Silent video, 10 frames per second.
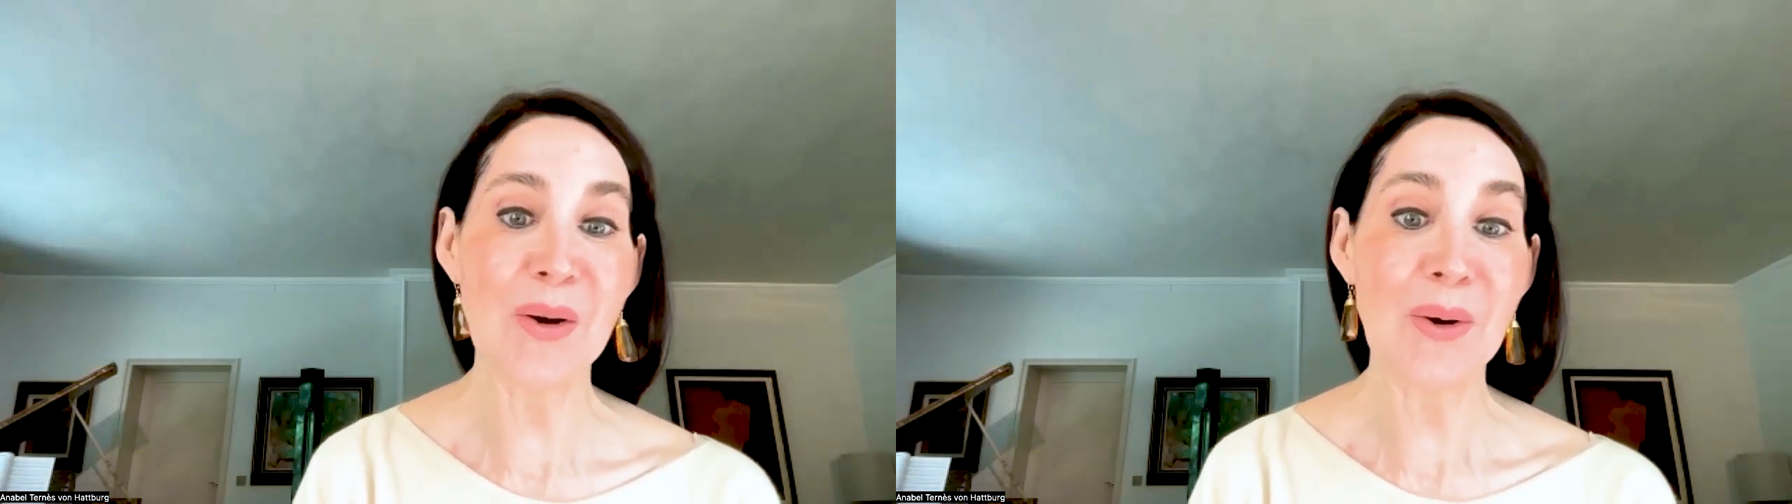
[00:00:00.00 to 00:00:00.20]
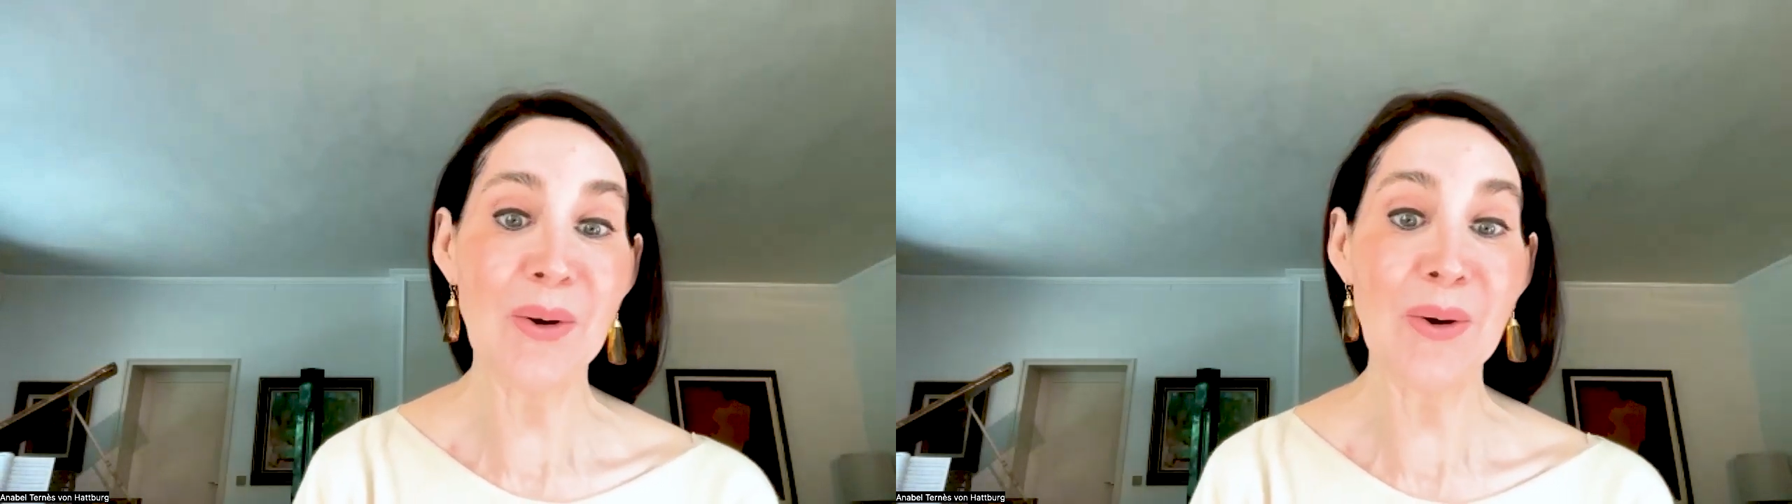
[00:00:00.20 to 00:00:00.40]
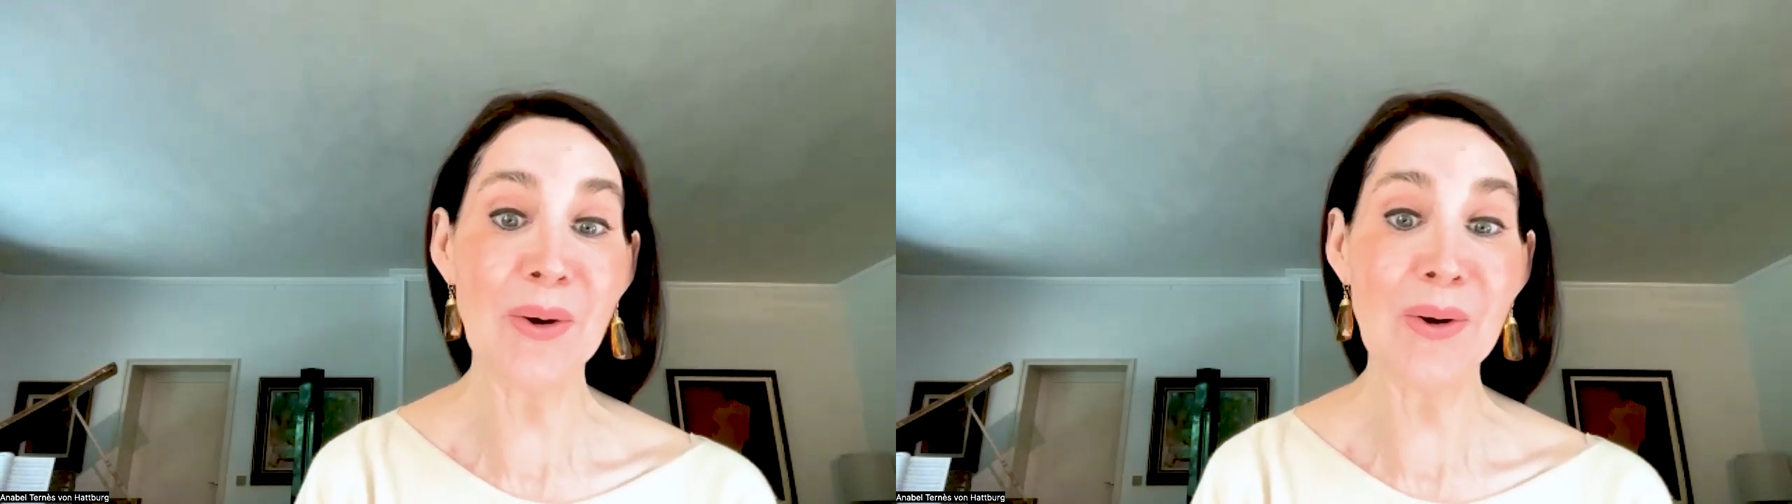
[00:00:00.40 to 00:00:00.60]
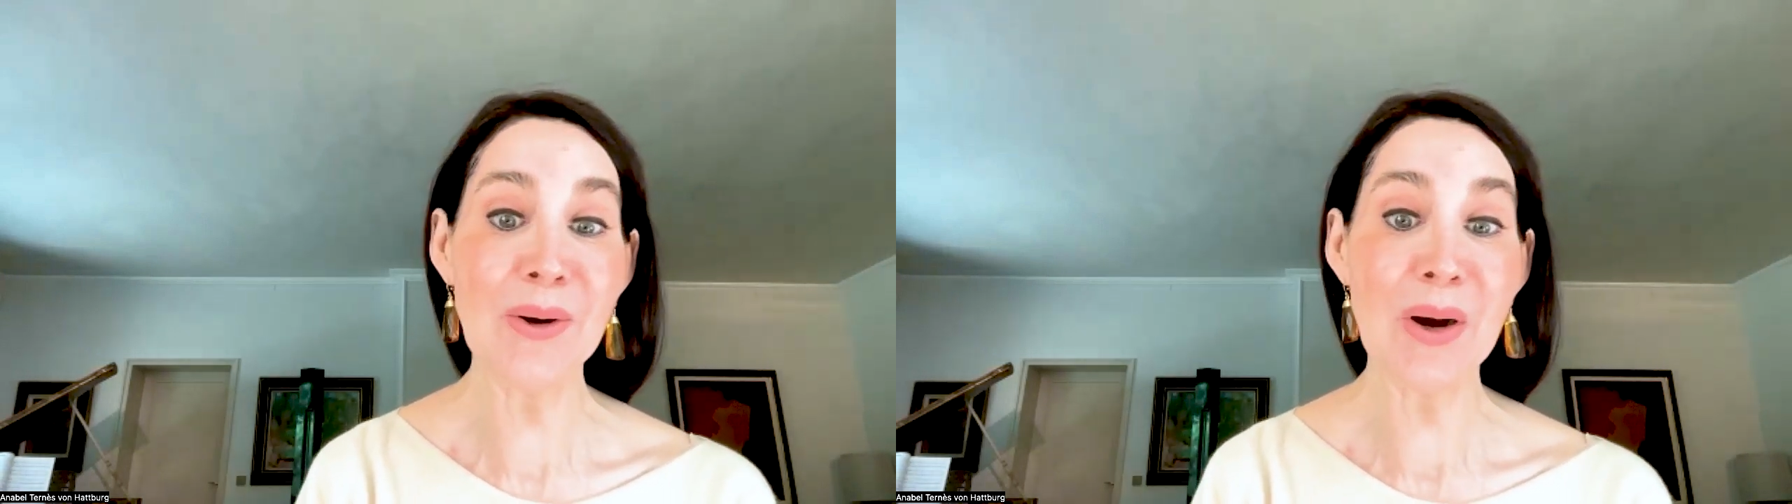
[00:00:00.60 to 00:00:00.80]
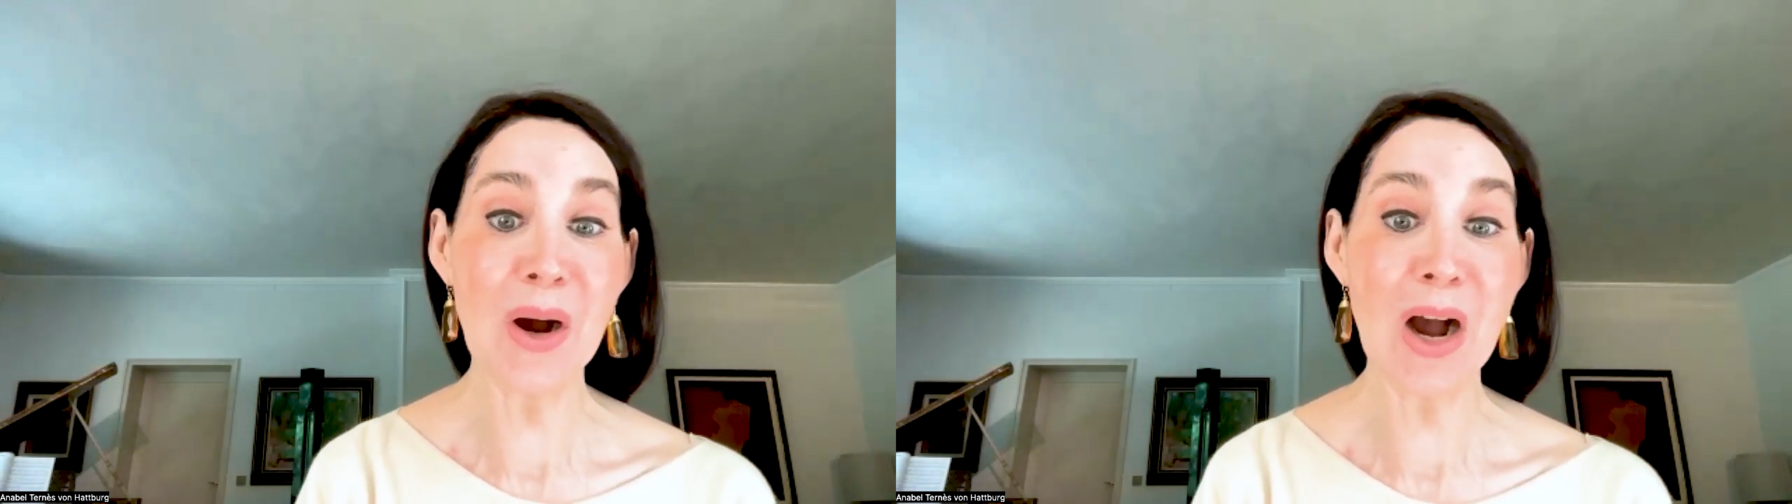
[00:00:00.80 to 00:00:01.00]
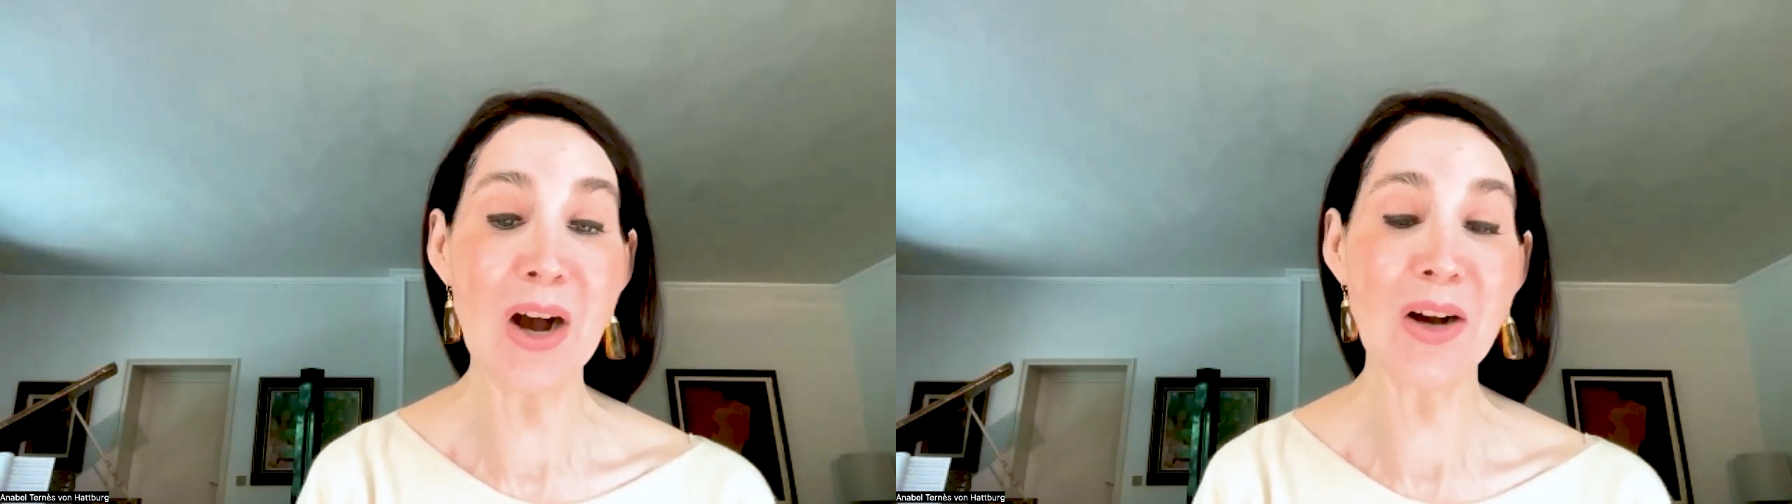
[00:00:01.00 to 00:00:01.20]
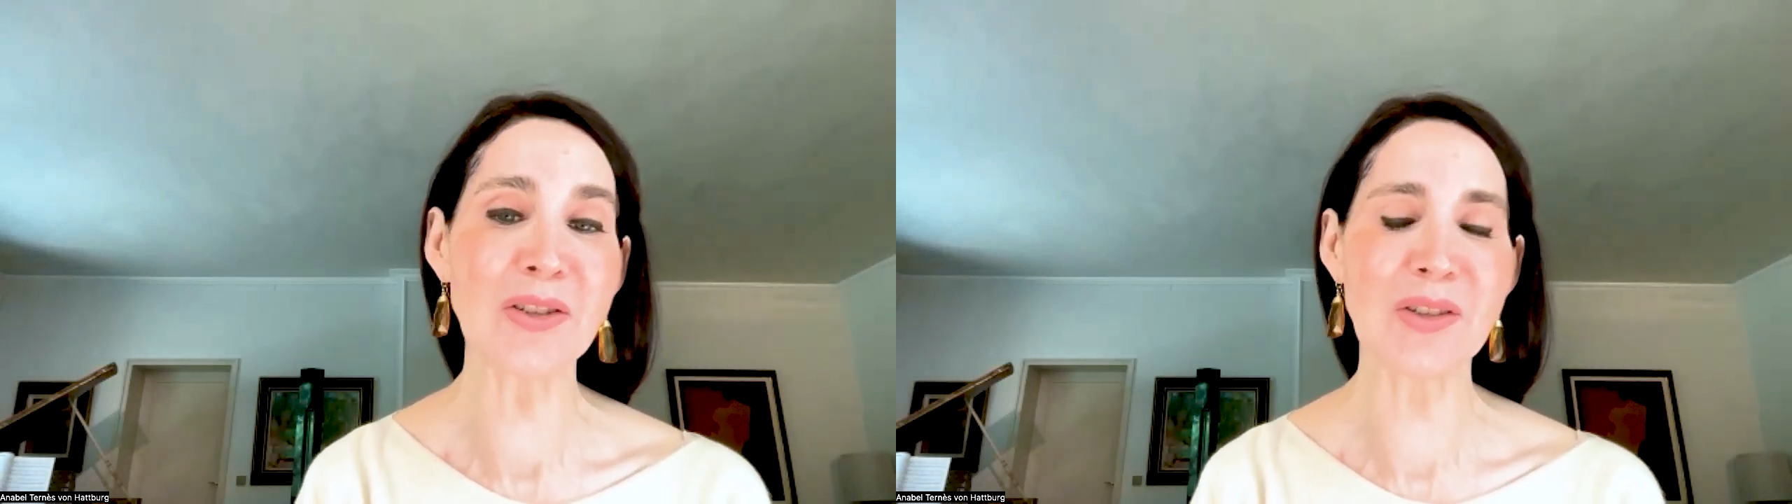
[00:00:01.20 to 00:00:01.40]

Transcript: Her How to